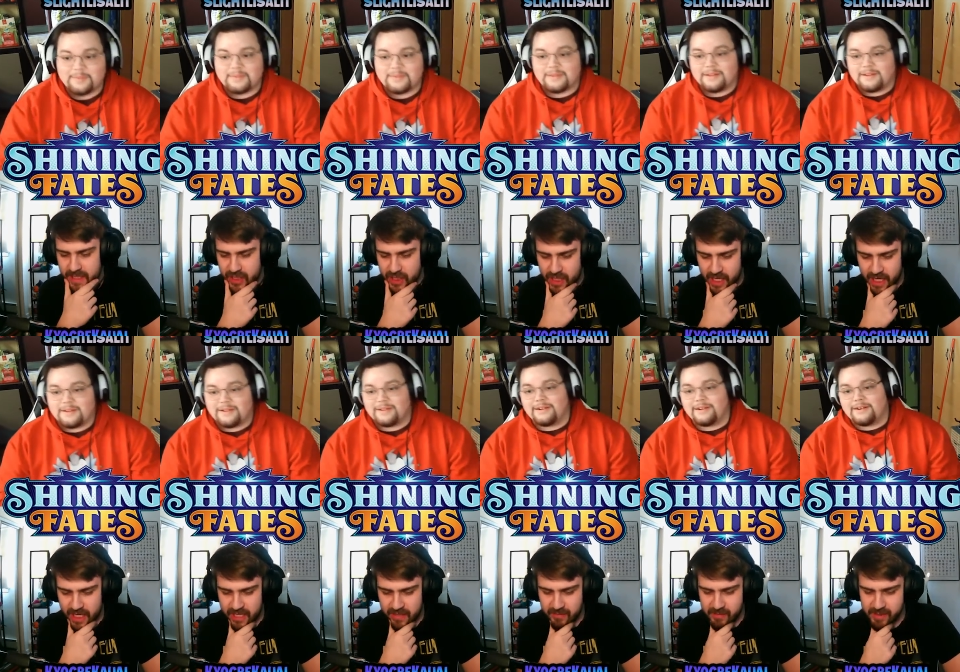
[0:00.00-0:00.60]
Speaker 1: shiny
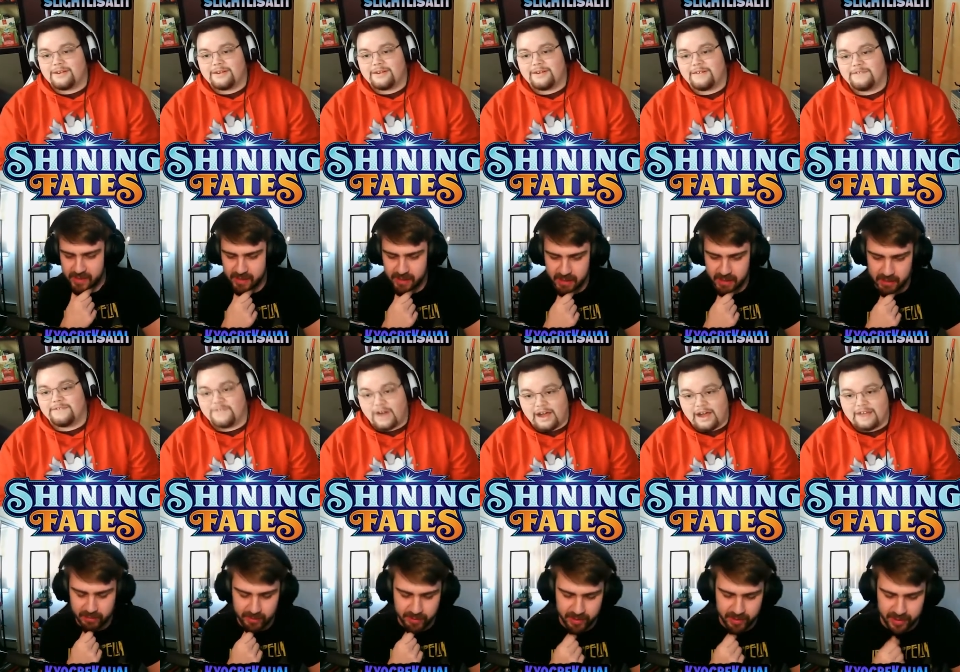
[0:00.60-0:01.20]
was uh, we
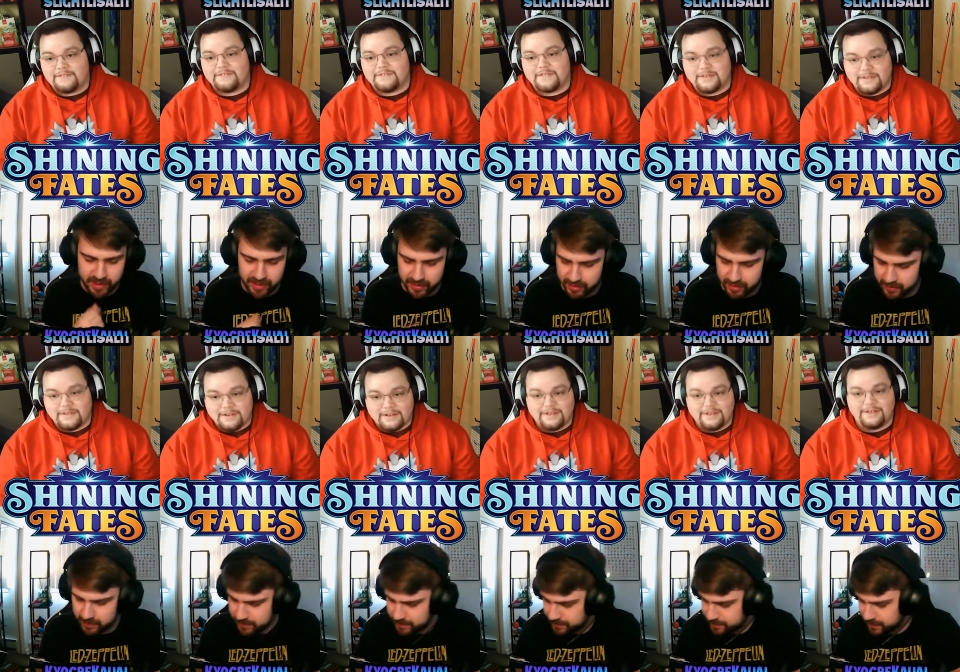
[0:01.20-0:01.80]
are gonna do.
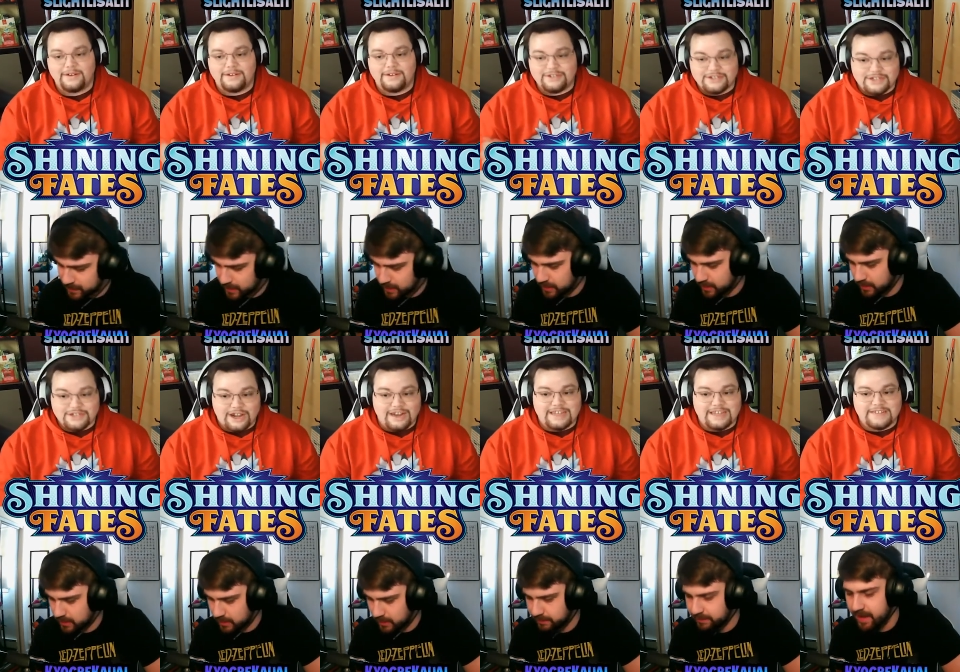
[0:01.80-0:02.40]

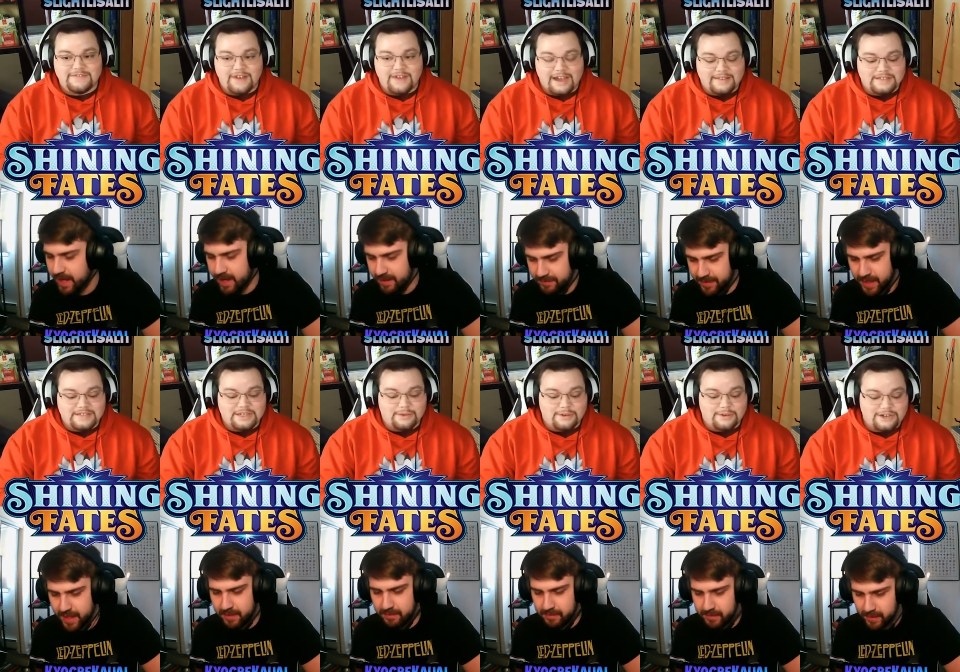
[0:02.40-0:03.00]
Speaker 2: Shiny's five, five yeah. so
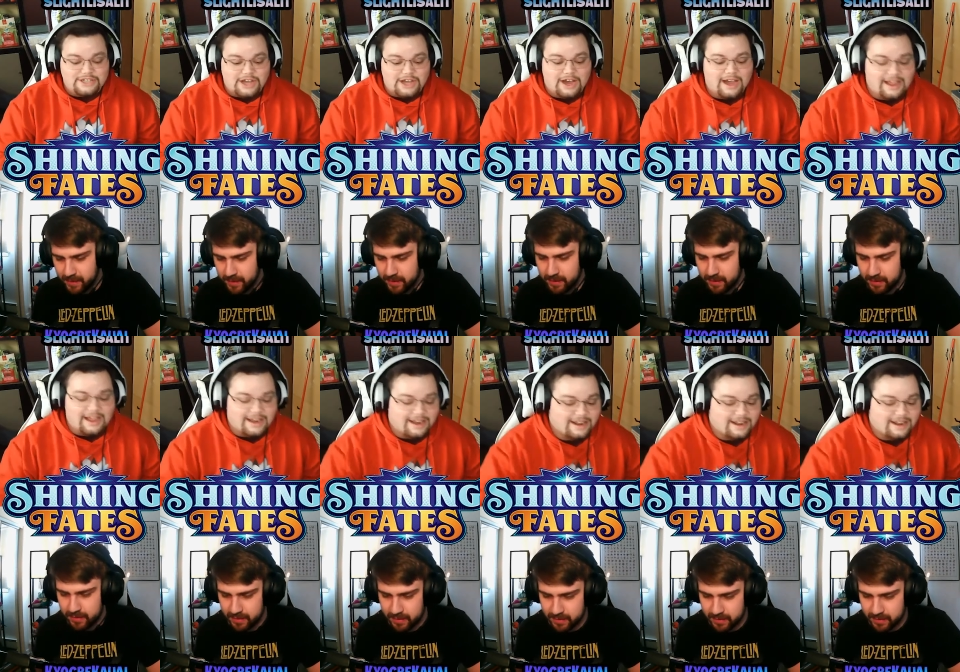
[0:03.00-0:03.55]
we're tied.